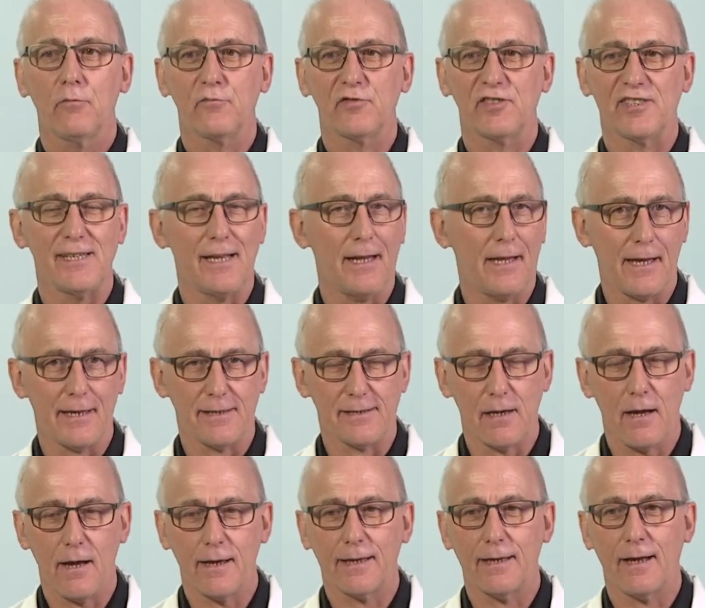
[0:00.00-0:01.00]

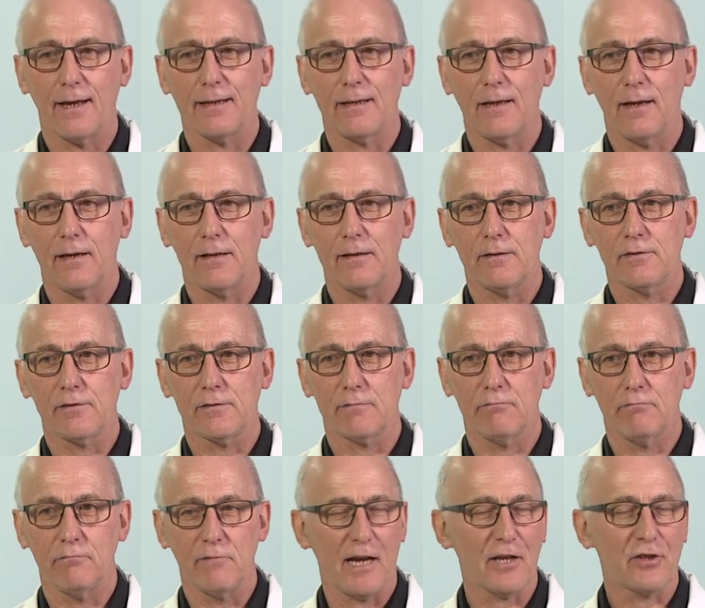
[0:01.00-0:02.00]
CLSI guidelines,
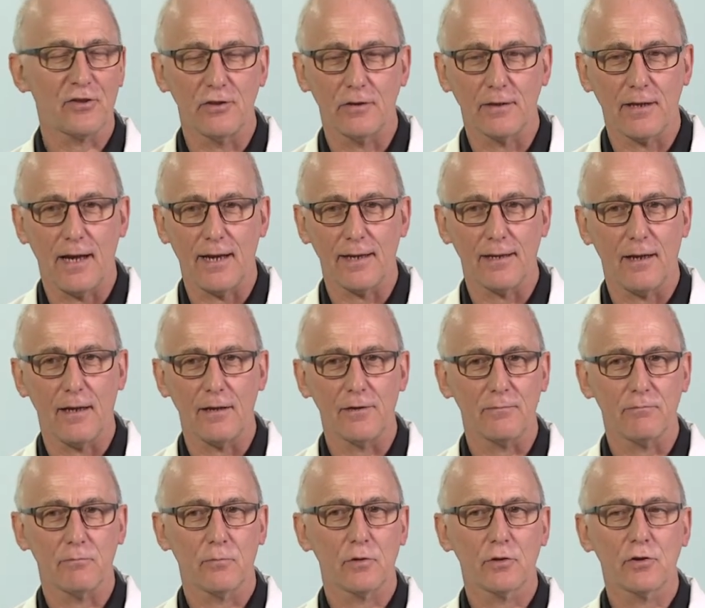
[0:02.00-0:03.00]
national
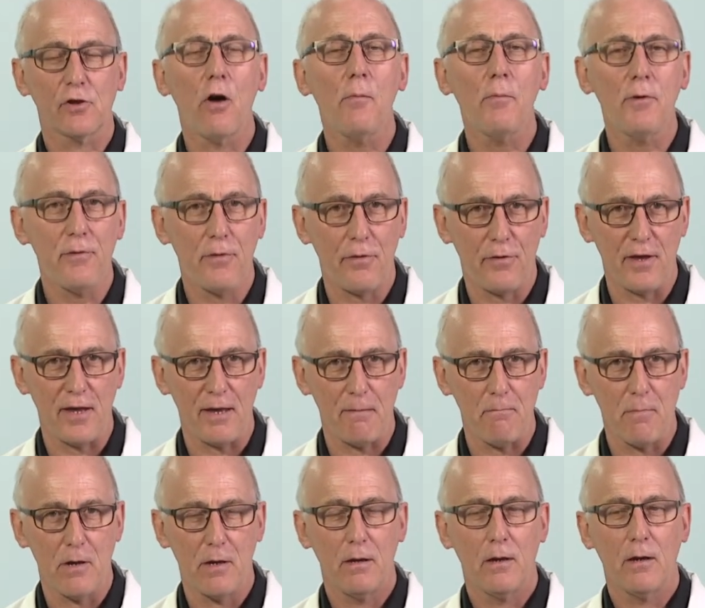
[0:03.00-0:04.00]
guidelines, common
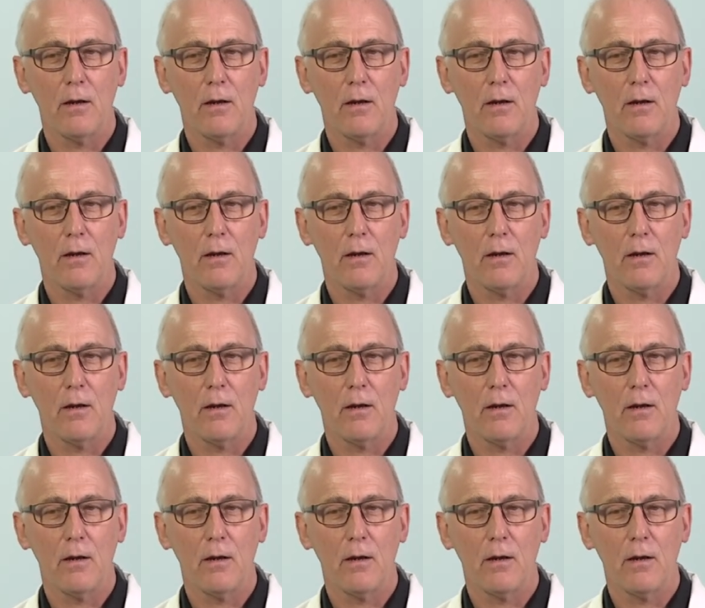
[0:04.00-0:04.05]
theme,